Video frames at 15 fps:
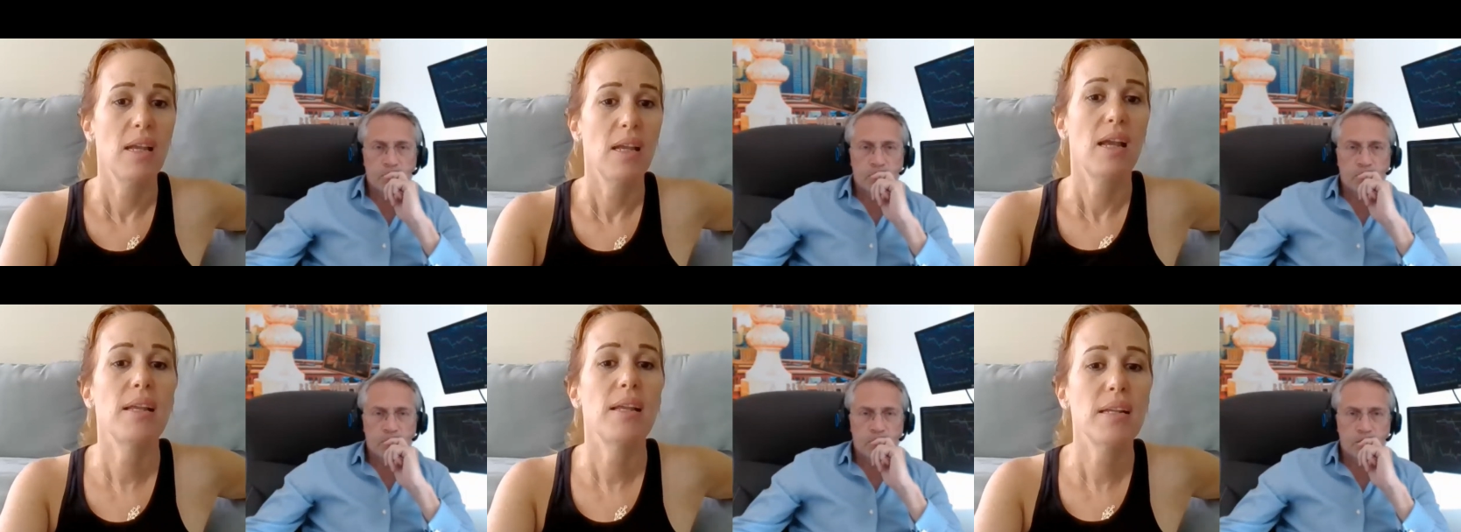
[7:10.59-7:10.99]

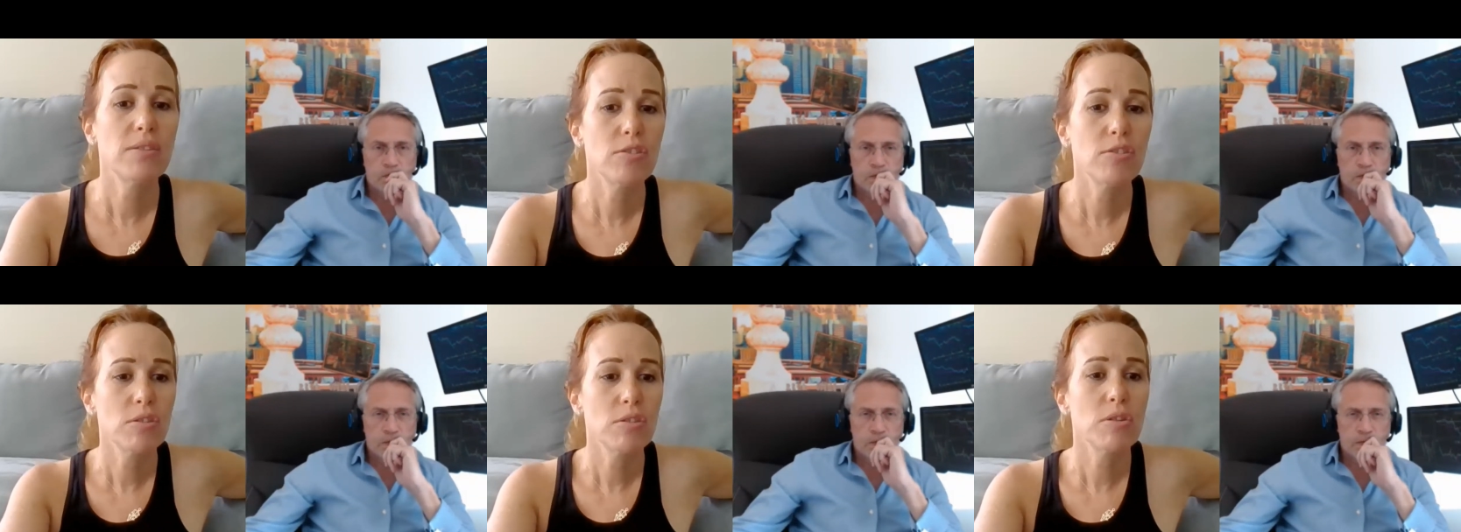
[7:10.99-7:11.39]
Speaker 1: And I
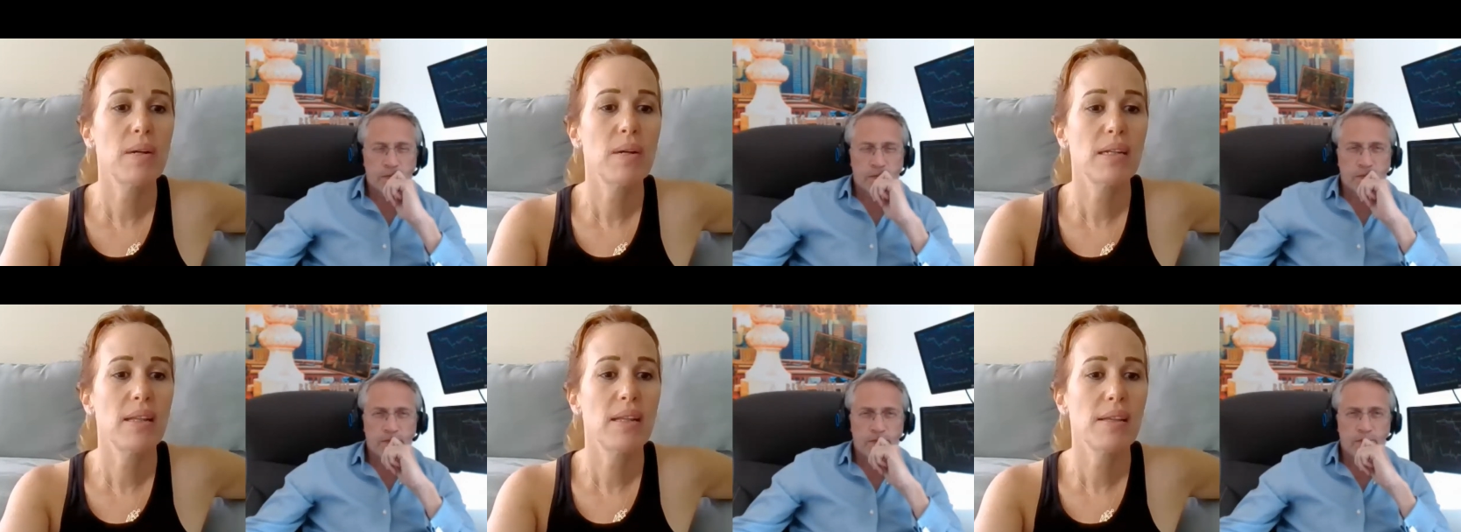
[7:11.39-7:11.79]
also
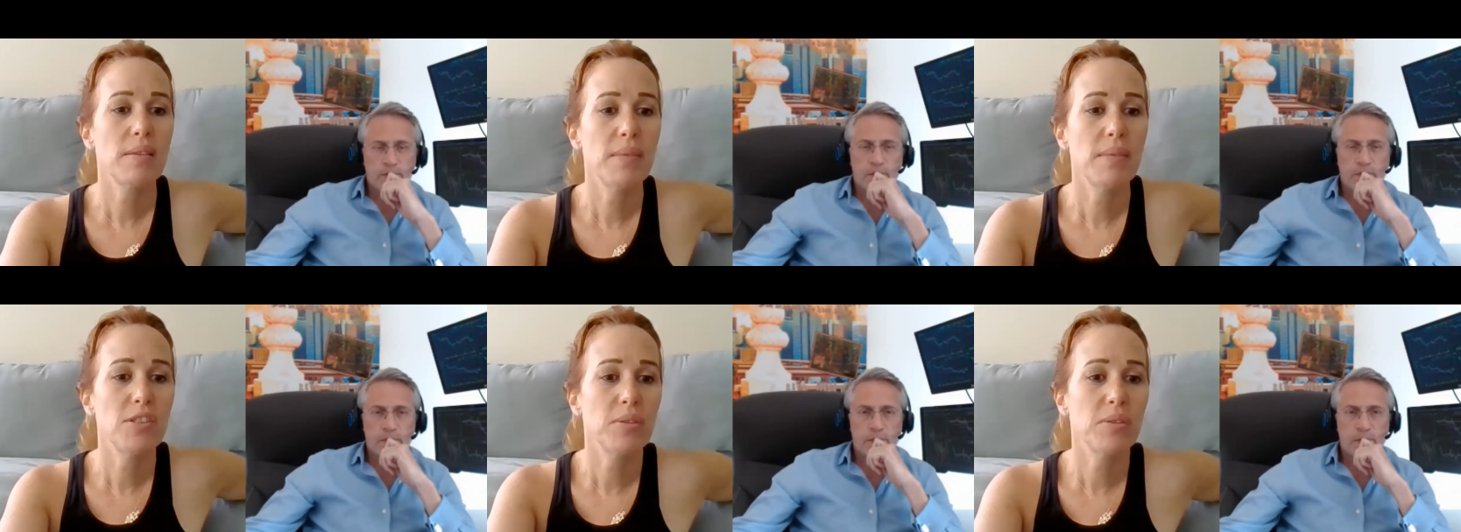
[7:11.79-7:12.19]
quite like the
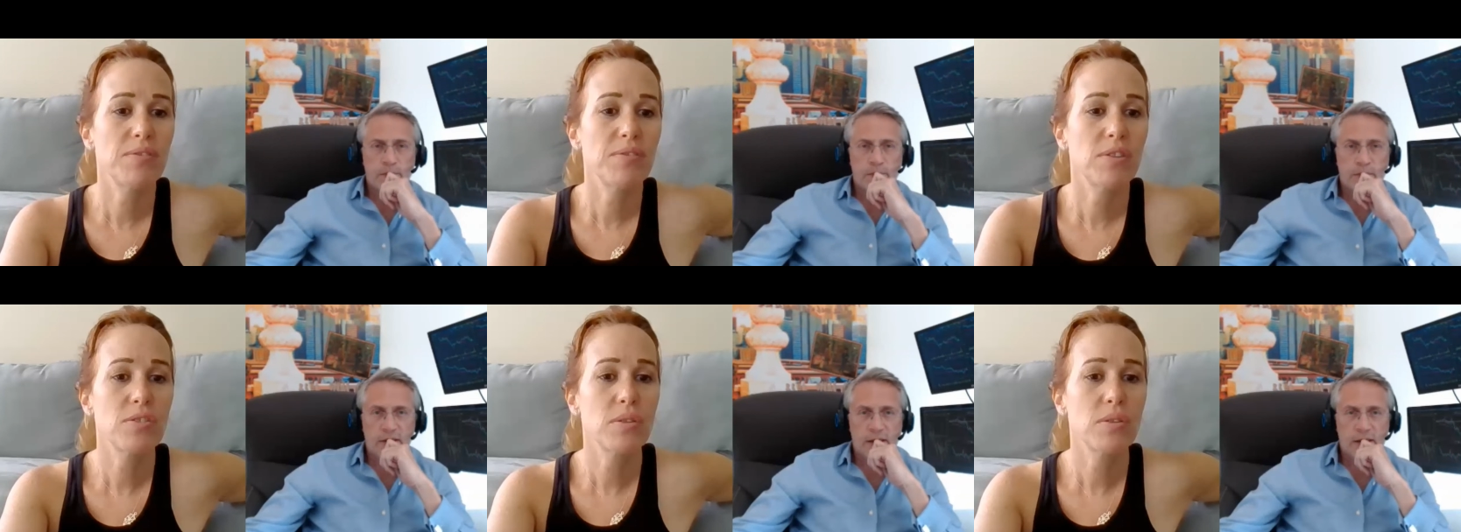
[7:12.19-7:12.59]
major
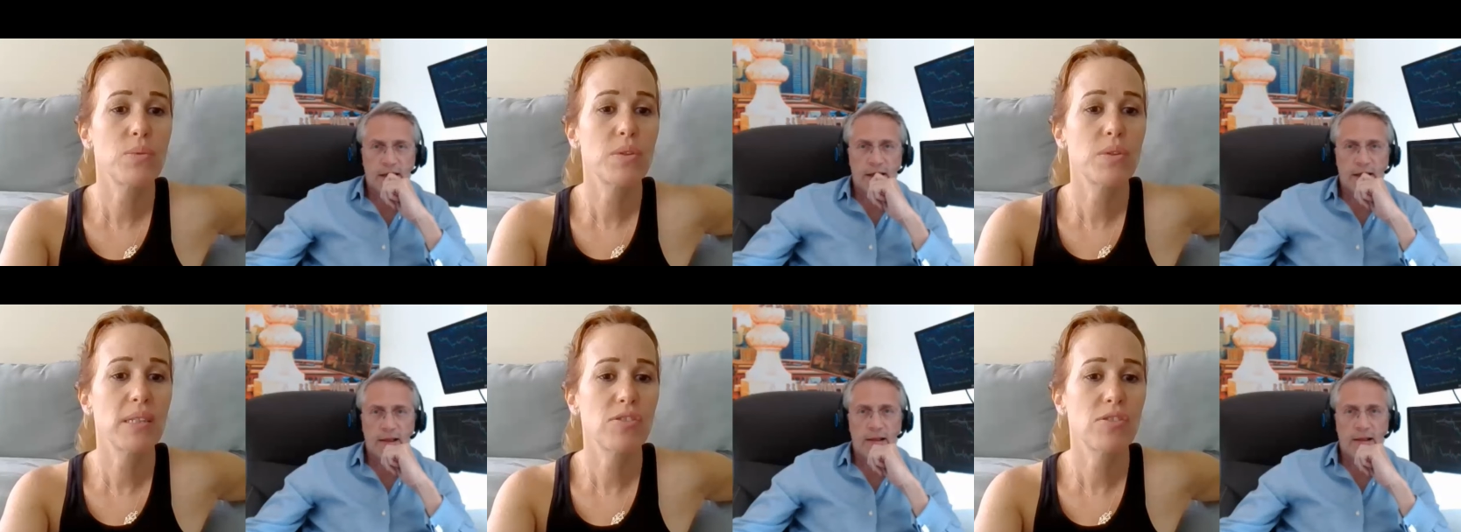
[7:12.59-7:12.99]
reversal
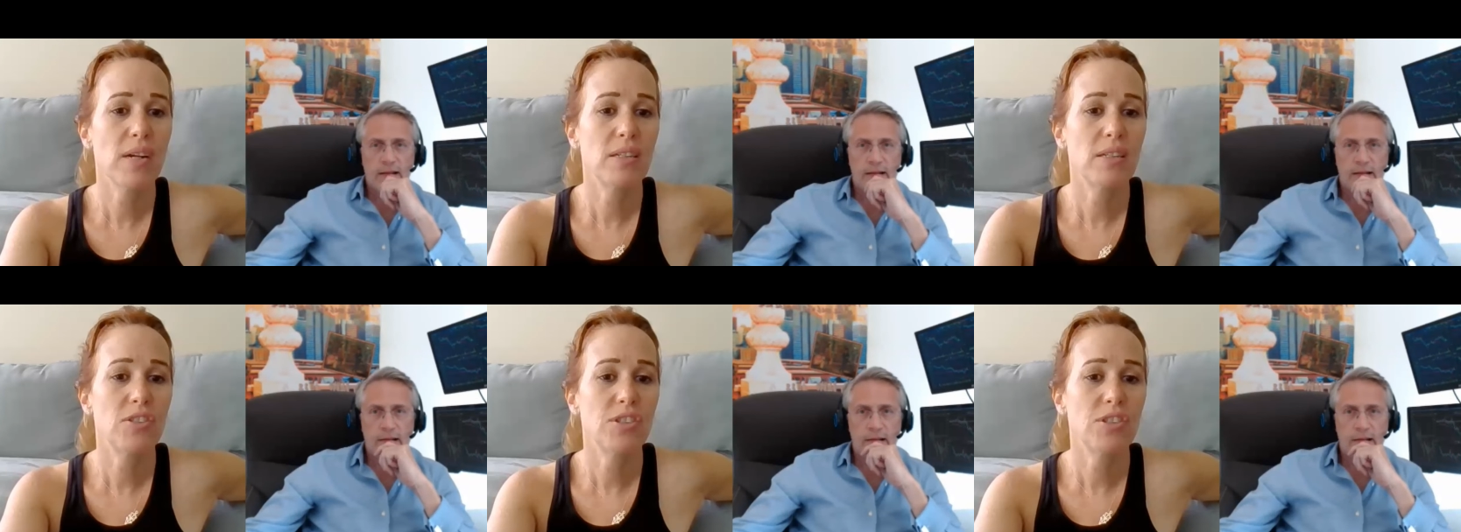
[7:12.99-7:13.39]
warning
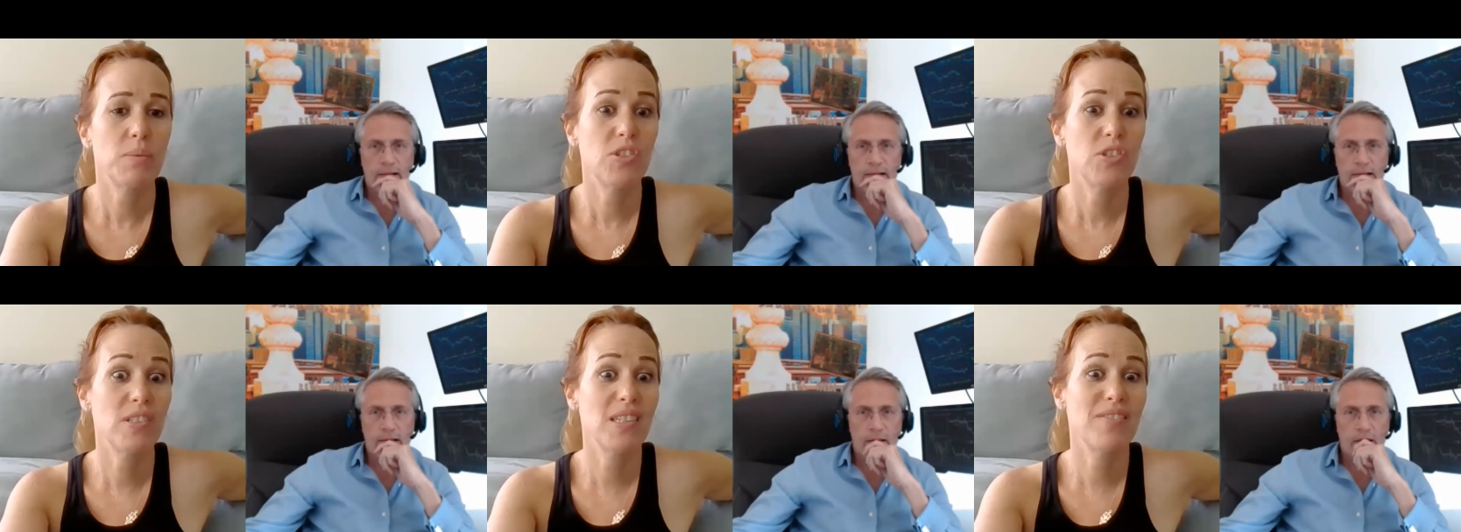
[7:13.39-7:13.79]
strategy, which is